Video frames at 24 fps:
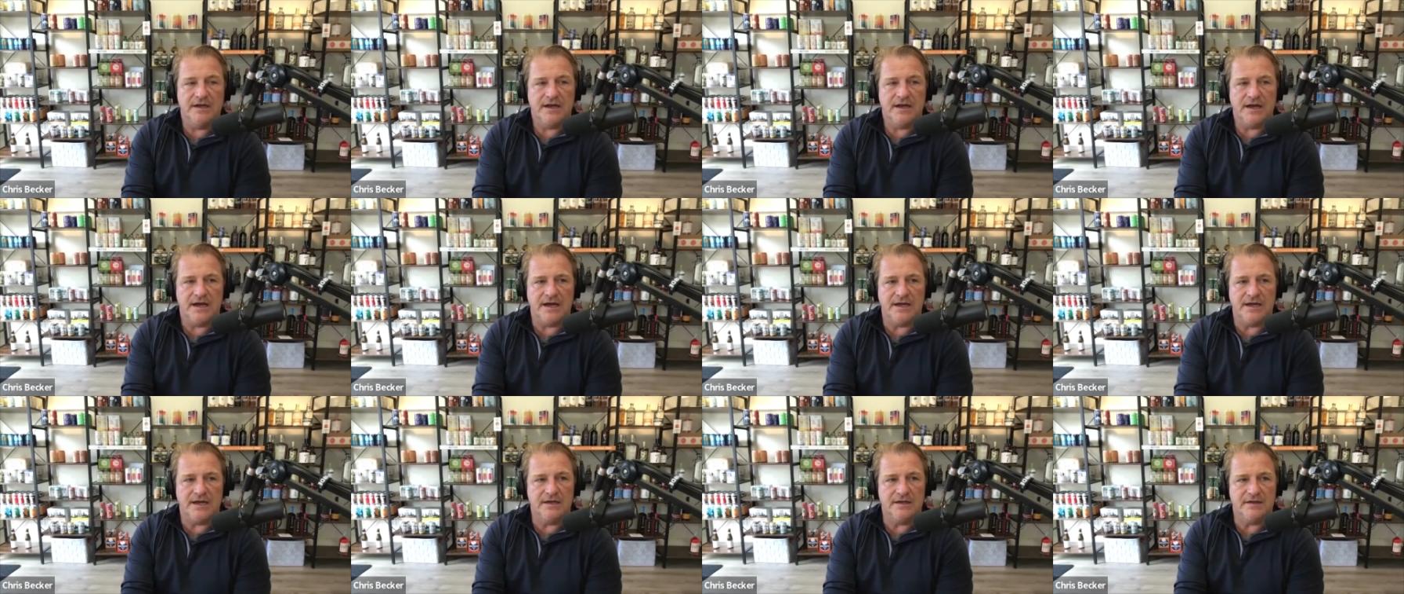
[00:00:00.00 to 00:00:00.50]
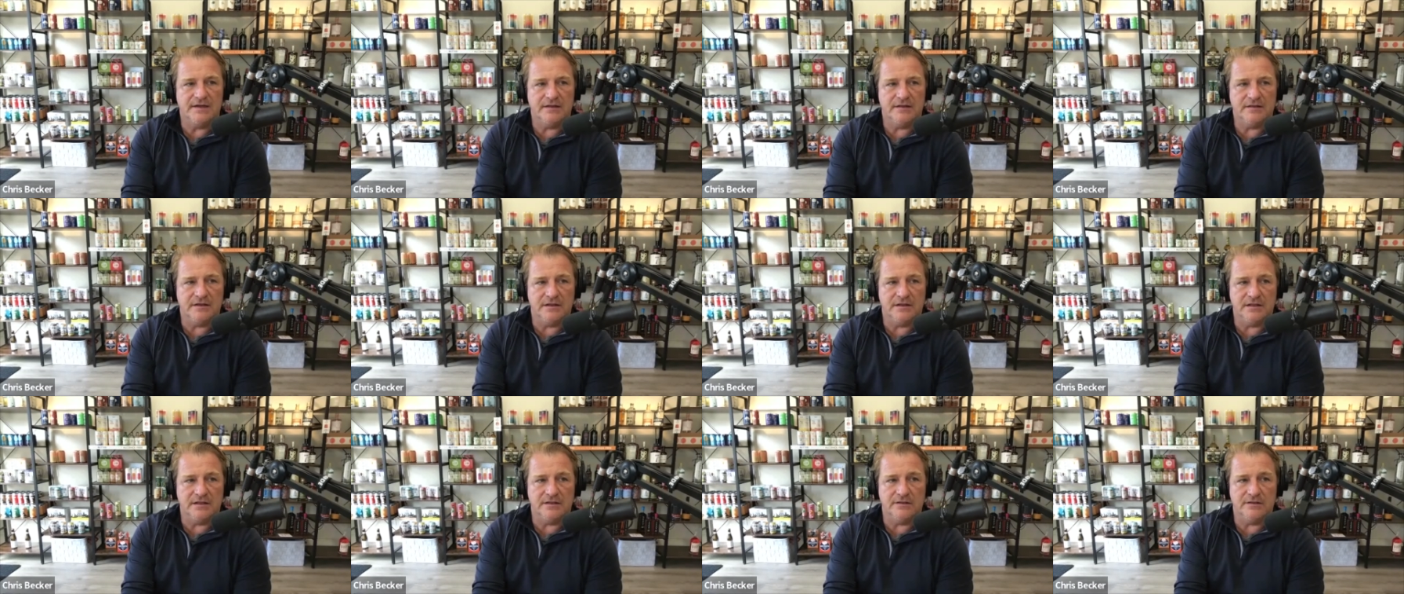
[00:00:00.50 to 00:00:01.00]
uh,
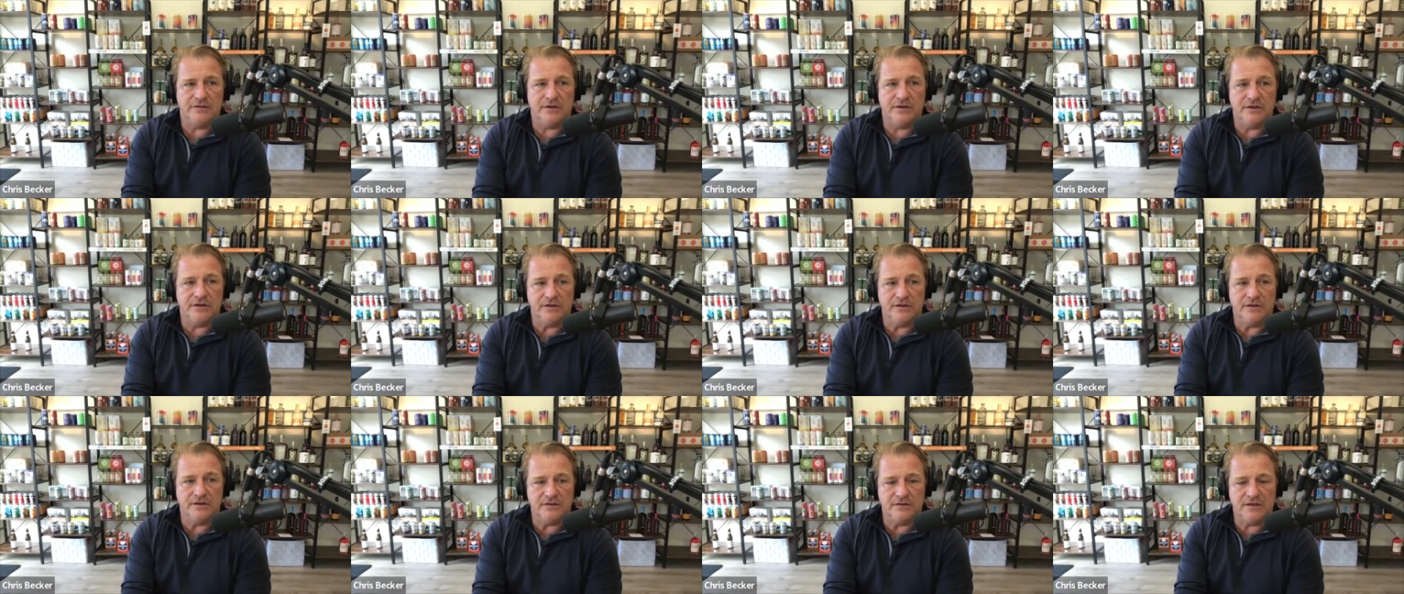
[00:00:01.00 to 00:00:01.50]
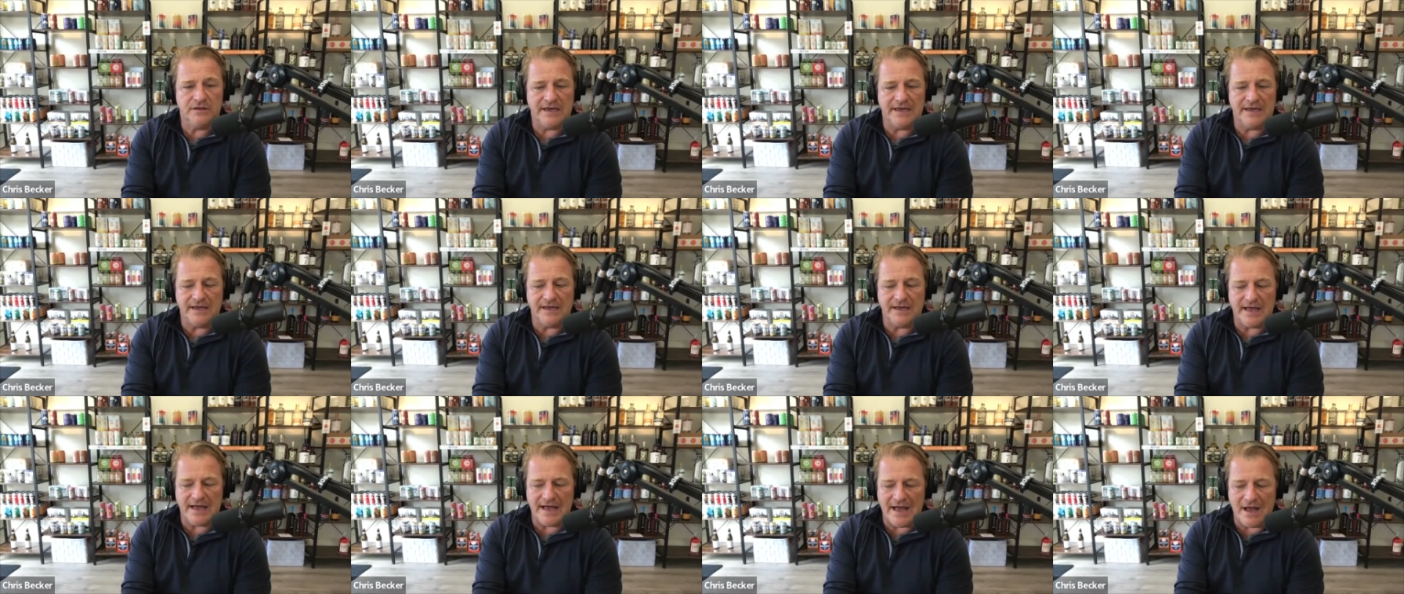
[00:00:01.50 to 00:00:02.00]
the the
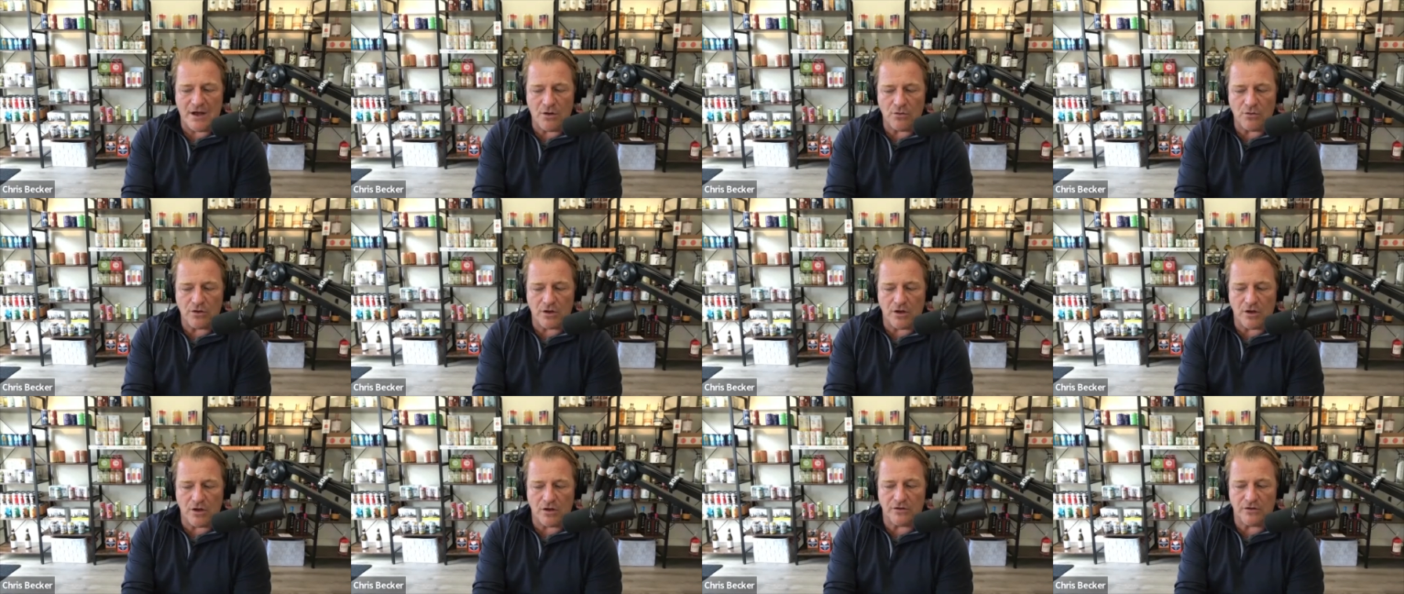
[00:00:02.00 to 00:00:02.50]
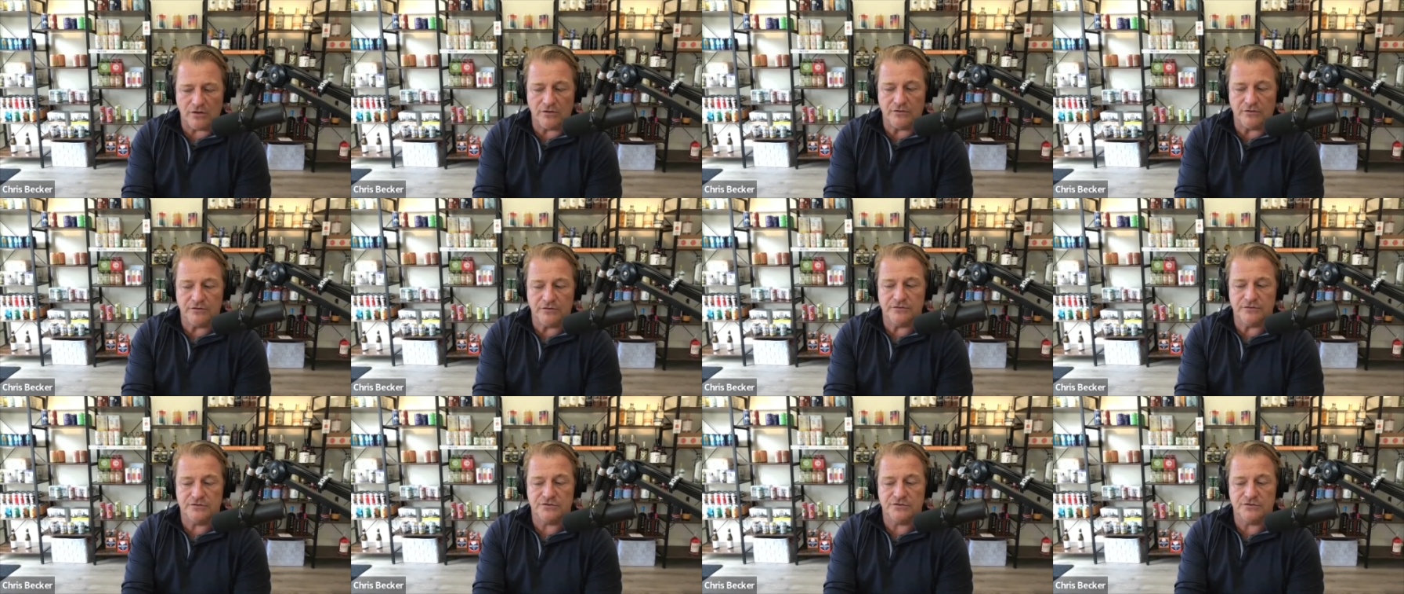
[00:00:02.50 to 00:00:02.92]
the alcohol